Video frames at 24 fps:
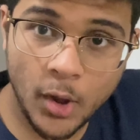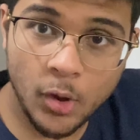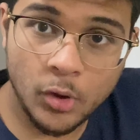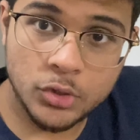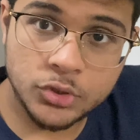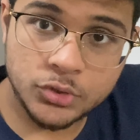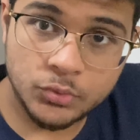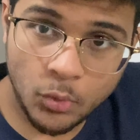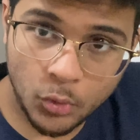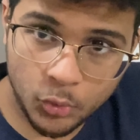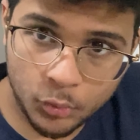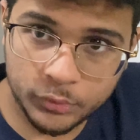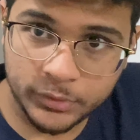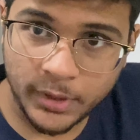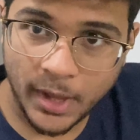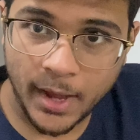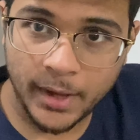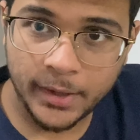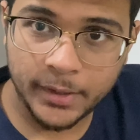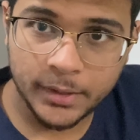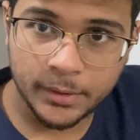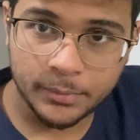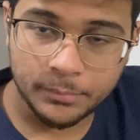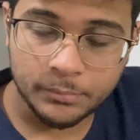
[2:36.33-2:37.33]
also want to
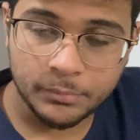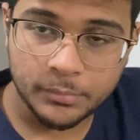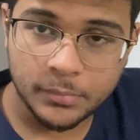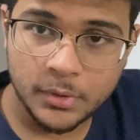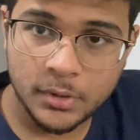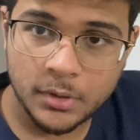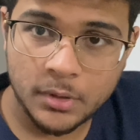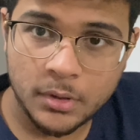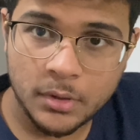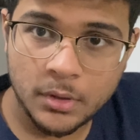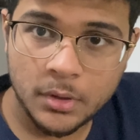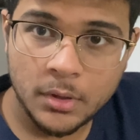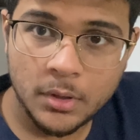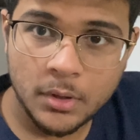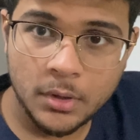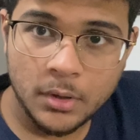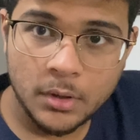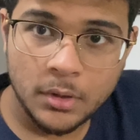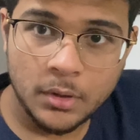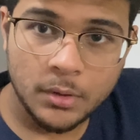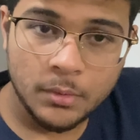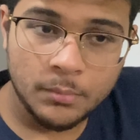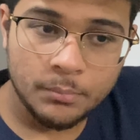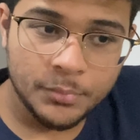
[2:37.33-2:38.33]
thank him,
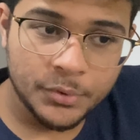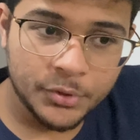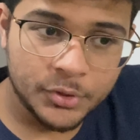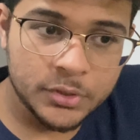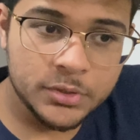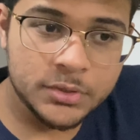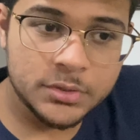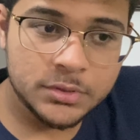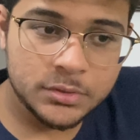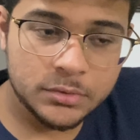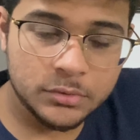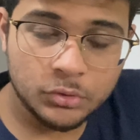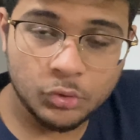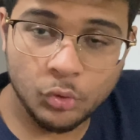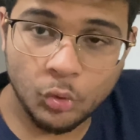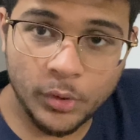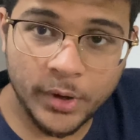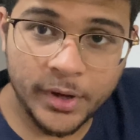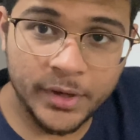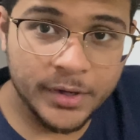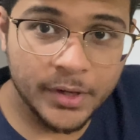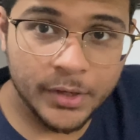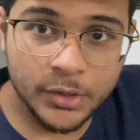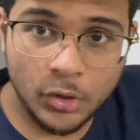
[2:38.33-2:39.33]
because though
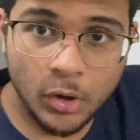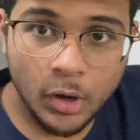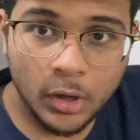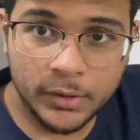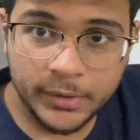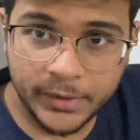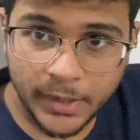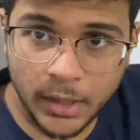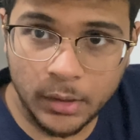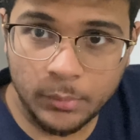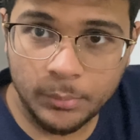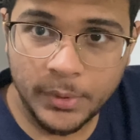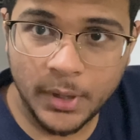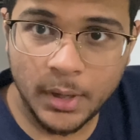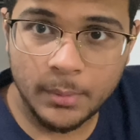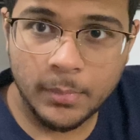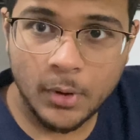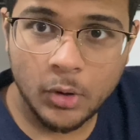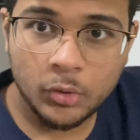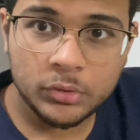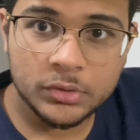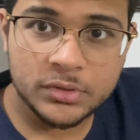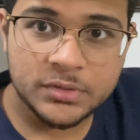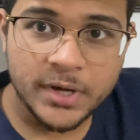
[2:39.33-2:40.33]
he did not tell me
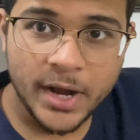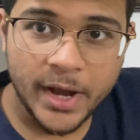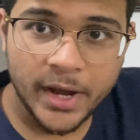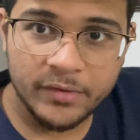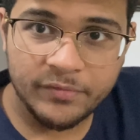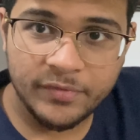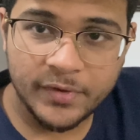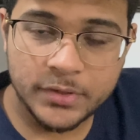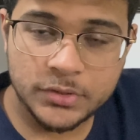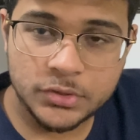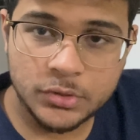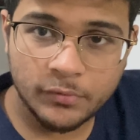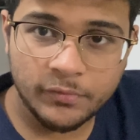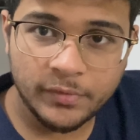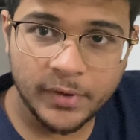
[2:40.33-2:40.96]
about the side effects of